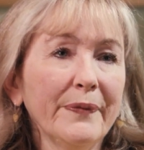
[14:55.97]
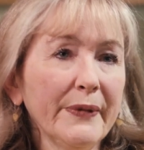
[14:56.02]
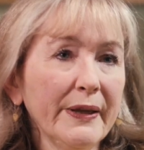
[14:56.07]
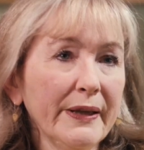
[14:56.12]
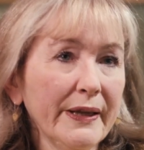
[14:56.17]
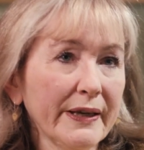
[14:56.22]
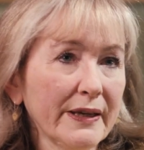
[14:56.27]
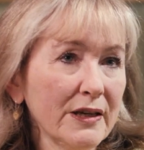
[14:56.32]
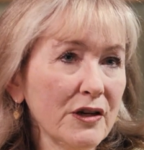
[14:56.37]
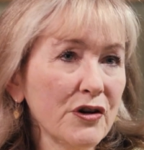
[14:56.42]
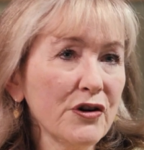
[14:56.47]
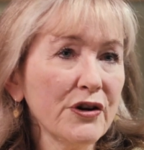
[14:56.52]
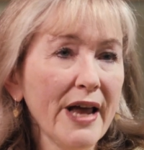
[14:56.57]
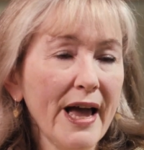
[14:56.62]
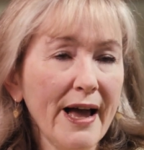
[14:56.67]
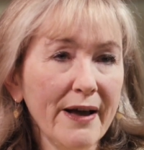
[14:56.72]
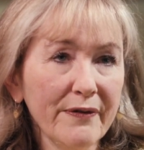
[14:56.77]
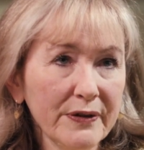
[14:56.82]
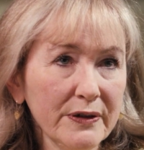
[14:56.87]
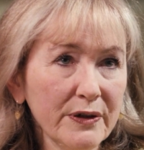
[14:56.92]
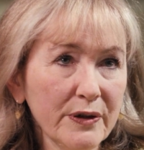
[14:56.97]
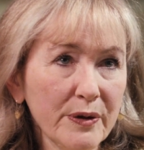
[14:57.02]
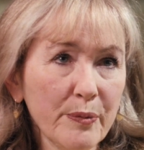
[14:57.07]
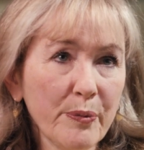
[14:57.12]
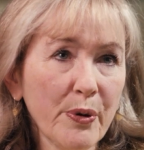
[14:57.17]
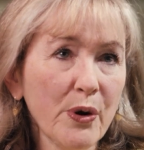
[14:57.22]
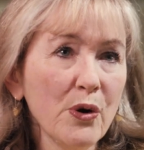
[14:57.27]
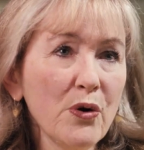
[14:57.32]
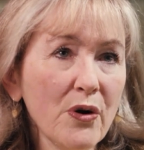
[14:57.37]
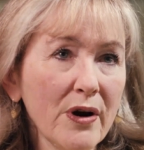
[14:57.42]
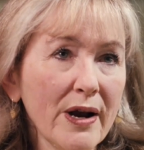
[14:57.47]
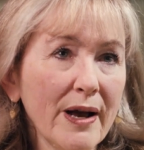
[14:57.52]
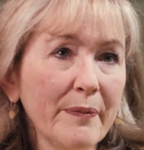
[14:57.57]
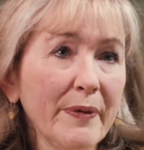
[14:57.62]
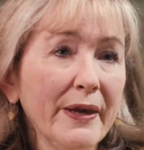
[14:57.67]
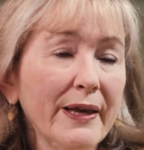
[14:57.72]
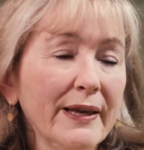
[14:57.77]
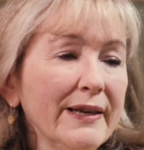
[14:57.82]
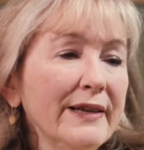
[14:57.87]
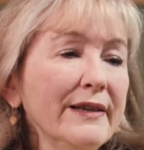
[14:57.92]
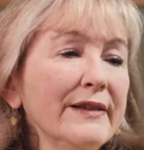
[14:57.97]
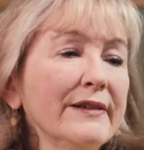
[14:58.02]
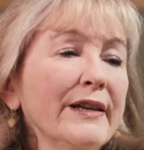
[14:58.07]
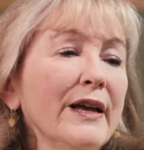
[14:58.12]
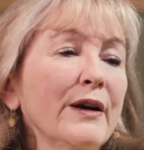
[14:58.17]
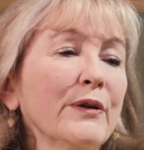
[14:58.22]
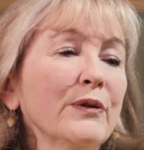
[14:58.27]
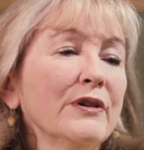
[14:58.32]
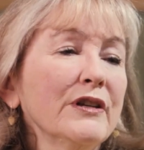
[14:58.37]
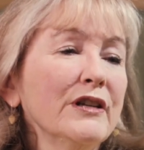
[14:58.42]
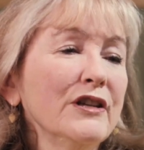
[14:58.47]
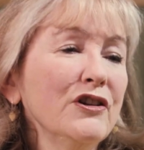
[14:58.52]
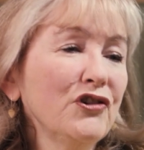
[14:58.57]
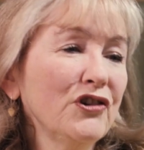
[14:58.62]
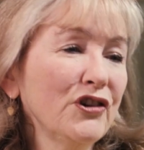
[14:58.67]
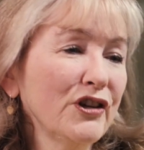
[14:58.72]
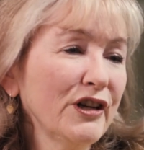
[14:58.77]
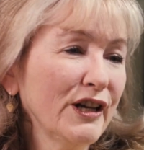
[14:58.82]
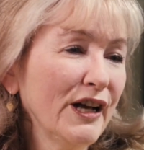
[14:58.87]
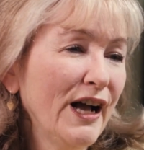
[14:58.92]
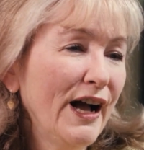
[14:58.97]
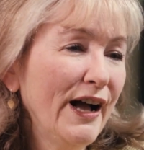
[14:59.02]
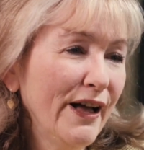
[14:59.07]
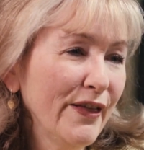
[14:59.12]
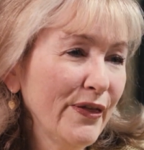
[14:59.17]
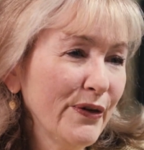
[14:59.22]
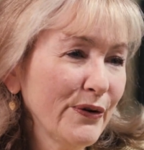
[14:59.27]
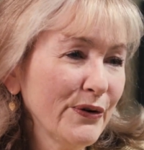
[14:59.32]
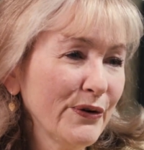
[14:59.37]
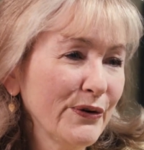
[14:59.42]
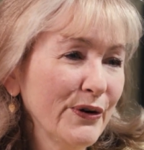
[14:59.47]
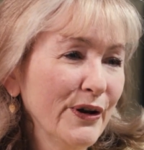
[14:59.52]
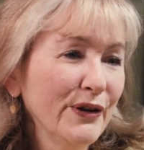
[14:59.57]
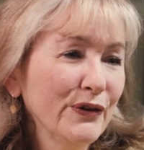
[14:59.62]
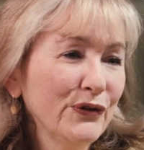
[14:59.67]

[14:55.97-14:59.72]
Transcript: Like a year and a half into the program, he's now teaching other